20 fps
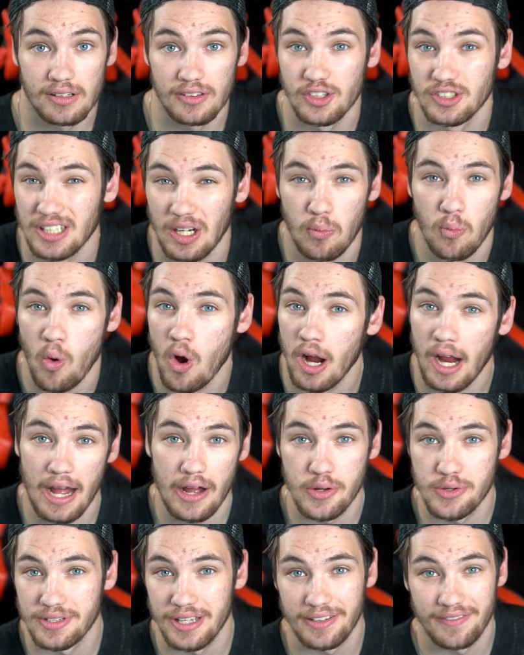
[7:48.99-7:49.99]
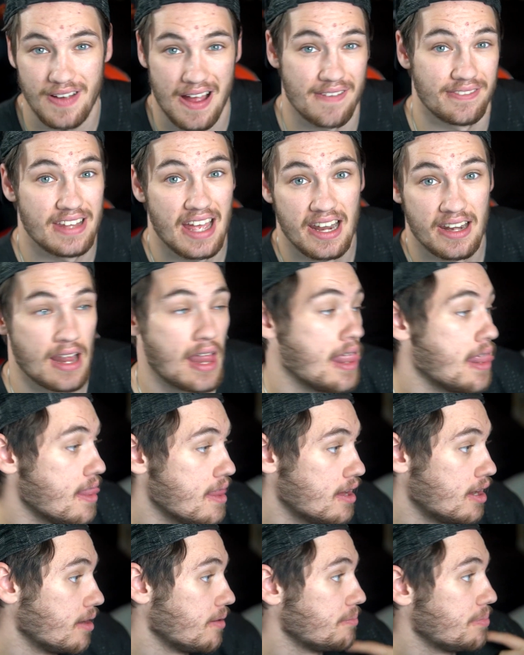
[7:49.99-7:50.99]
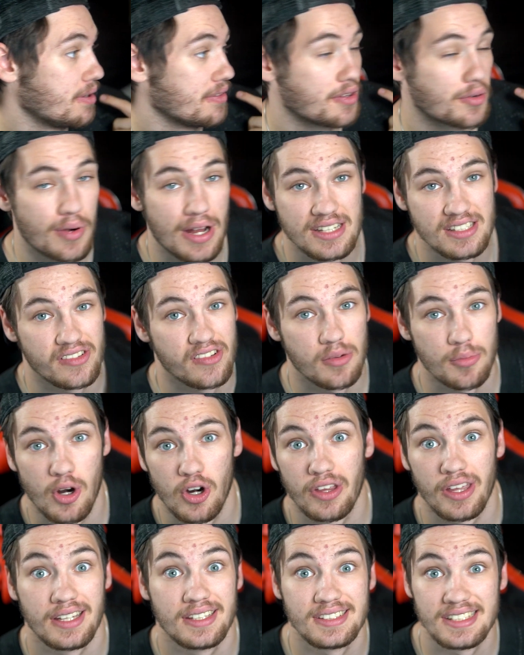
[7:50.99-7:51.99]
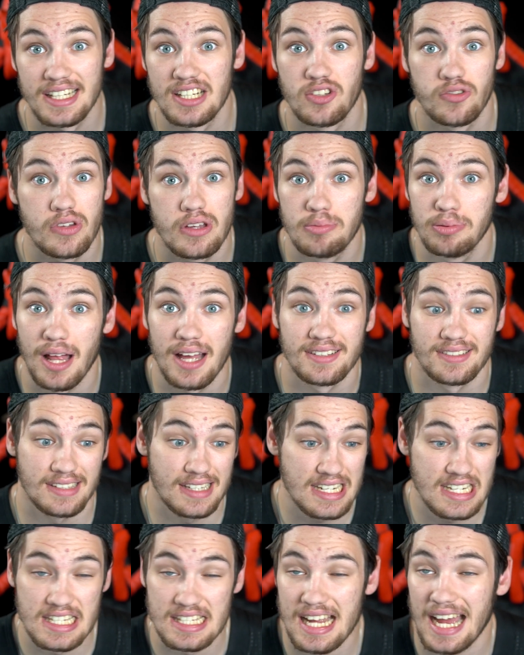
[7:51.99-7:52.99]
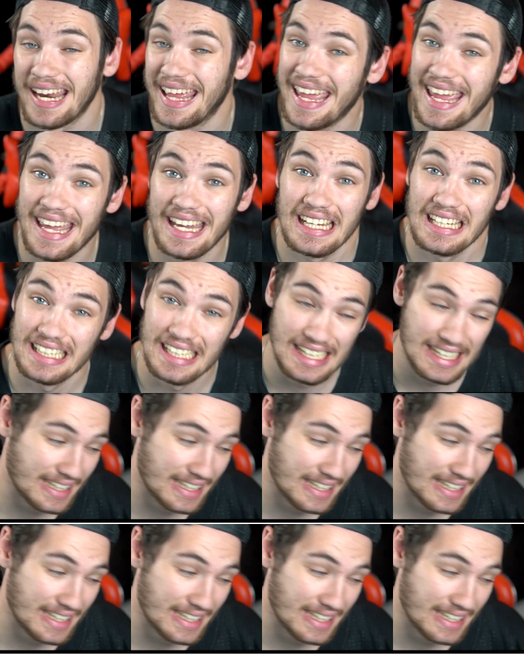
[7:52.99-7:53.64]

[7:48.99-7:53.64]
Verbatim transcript: There's like one guy who's like five ten, but the rest of them are like six three plus. They just got to hit.